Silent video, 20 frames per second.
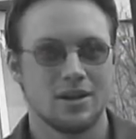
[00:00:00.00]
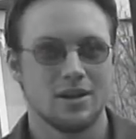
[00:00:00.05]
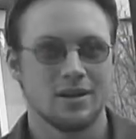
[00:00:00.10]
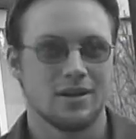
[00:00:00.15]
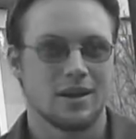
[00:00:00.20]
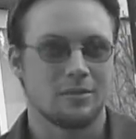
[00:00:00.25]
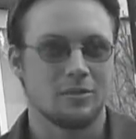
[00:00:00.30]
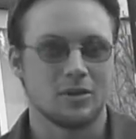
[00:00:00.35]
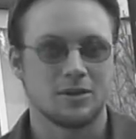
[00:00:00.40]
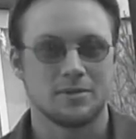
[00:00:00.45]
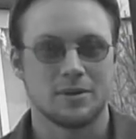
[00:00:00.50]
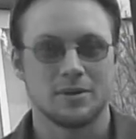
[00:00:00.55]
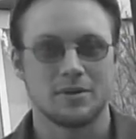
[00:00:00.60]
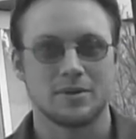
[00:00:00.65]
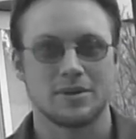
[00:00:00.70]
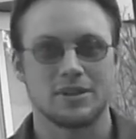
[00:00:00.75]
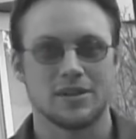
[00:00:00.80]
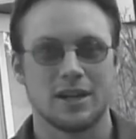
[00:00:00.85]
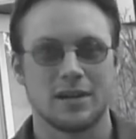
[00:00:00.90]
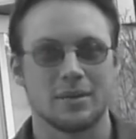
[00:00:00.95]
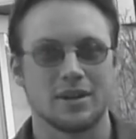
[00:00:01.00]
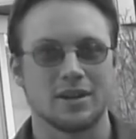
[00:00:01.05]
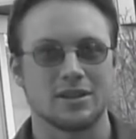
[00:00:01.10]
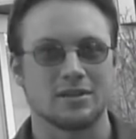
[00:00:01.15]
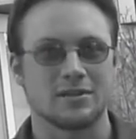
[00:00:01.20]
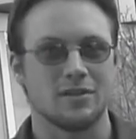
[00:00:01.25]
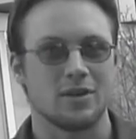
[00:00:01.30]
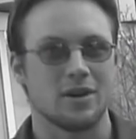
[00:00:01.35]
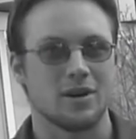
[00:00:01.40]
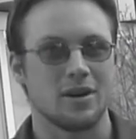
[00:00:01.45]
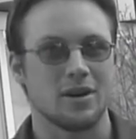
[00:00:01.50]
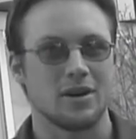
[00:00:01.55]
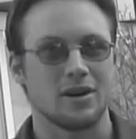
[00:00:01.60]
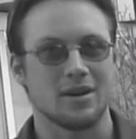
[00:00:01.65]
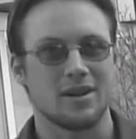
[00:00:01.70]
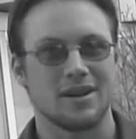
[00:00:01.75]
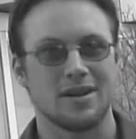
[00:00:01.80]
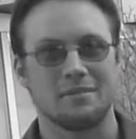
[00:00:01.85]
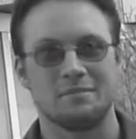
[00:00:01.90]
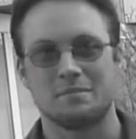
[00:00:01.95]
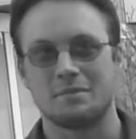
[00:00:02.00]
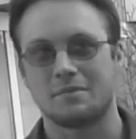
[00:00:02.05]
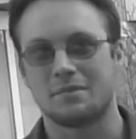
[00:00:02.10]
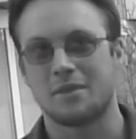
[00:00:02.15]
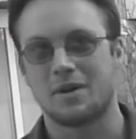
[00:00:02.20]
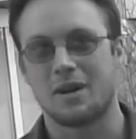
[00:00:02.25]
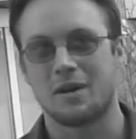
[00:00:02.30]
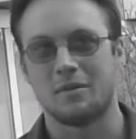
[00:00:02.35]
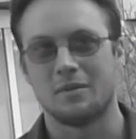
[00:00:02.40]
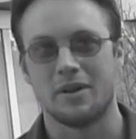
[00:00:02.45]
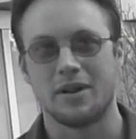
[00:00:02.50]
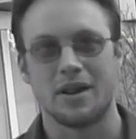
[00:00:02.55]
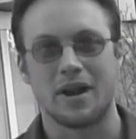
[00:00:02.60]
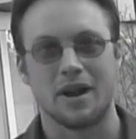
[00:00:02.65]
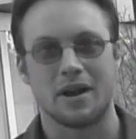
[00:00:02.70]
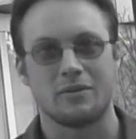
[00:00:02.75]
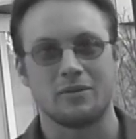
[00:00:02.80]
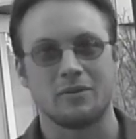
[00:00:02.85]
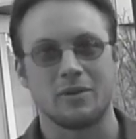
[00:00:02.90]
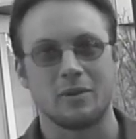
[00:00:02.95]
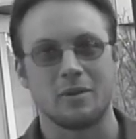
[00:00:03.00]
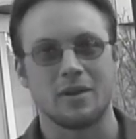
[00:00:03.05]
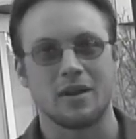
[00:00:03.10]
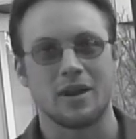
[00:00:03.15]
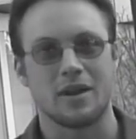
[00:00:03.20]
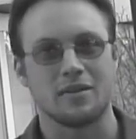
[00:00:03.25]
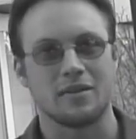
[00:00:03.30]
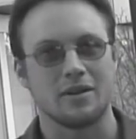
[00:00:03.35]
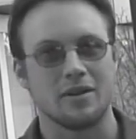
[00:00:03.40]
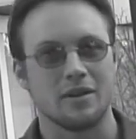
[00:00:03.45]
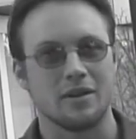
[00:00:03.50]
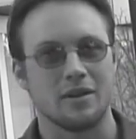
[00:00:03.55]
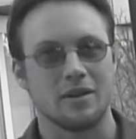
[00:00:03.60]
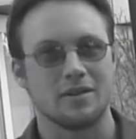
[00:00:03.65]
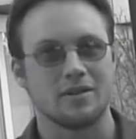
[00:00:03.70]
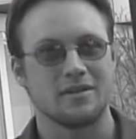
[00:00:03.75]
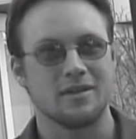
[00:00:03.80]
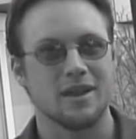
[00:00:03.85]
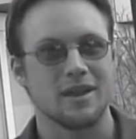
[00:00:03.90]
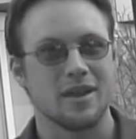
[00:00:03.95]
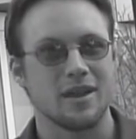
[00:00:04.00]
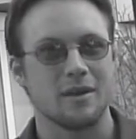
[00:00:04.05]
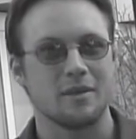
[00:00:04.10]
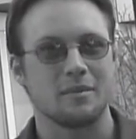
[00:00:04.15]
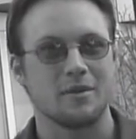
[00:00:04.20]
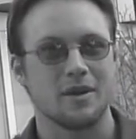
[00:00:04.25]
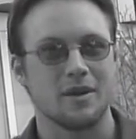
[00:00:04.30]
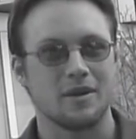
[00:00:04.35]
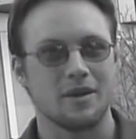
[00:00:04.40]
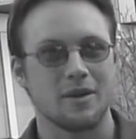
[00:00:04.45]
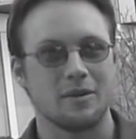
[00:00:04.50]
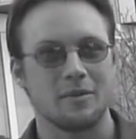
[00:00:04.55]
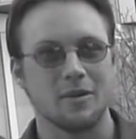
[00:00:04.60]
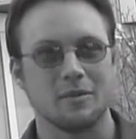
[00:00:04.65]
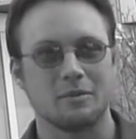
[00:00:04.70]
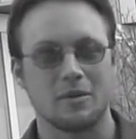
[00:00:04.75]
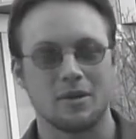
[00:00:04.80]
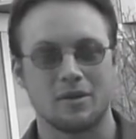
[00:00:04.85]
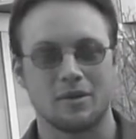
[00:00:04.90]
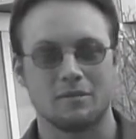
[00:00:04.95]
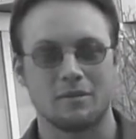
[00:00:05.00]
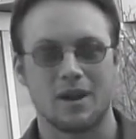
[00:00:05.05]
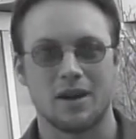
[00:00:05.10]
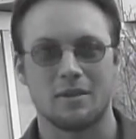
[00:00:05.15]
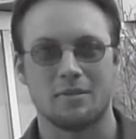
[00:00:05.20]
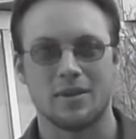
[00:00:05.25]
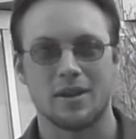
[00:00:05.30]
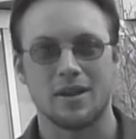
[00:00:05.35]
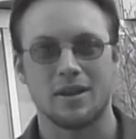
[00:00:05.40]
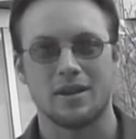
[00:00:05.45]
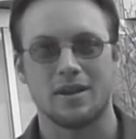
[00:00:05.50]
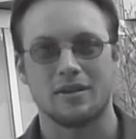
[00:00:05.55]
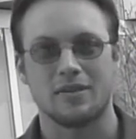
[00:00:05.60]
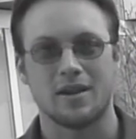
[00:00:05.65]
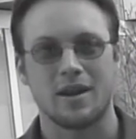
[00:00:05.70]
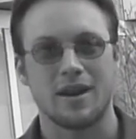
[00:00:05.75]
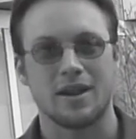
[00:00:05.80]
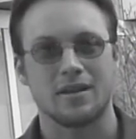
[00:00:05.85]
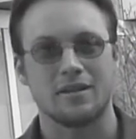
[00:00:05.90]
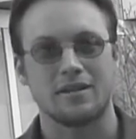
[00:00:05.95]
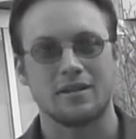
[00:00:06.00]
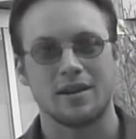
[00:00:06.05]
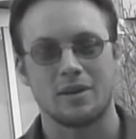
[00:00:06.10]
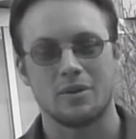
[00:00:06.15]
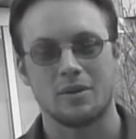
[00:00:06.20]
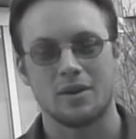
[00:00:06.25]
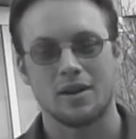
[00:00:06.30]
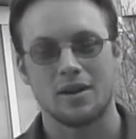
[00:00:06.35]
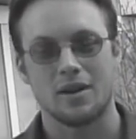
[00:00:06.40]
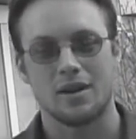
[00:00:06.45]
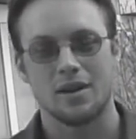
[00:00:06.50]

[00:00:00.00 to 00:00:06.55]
Like most people would say, because of oil, and I'm really not informed enough to say that, but that would be my opinion if I had to say one.